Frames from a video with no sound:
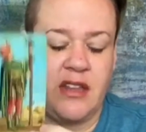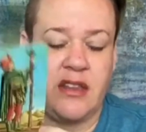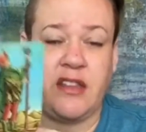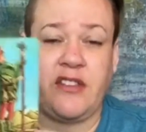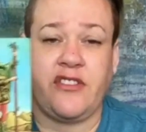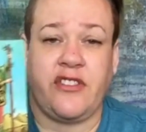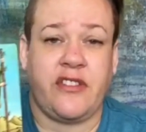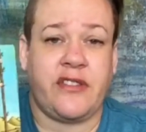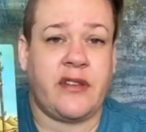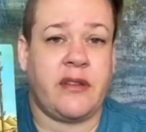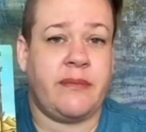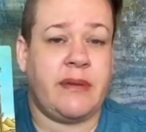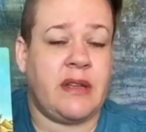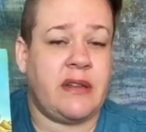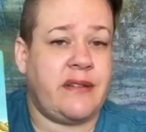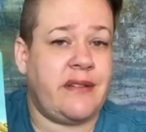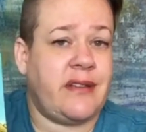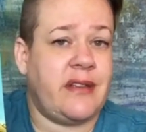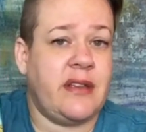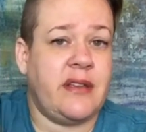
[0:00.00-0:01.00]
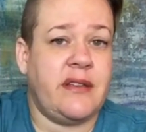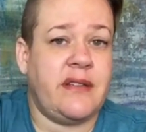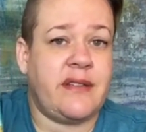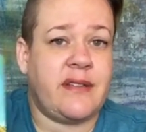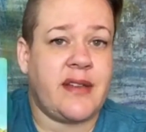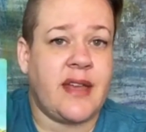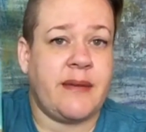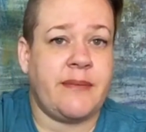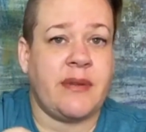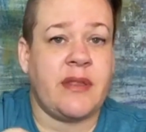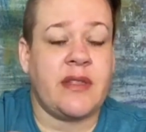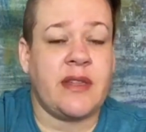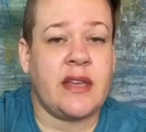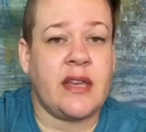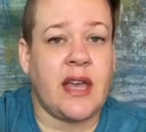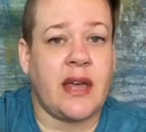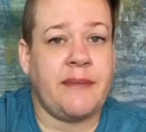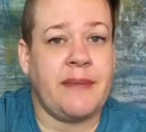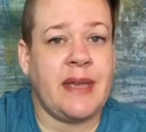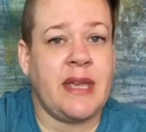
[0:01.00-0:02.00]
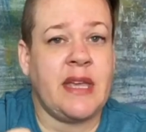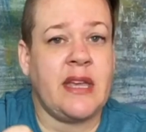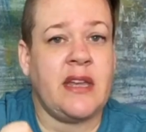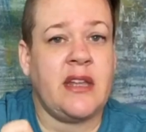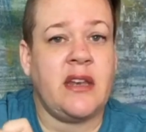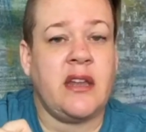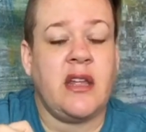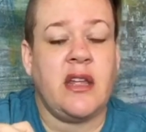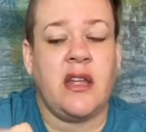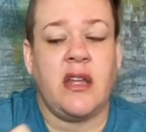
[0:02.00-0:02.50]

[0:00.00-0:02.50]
This just could be a tease type of thing coming in.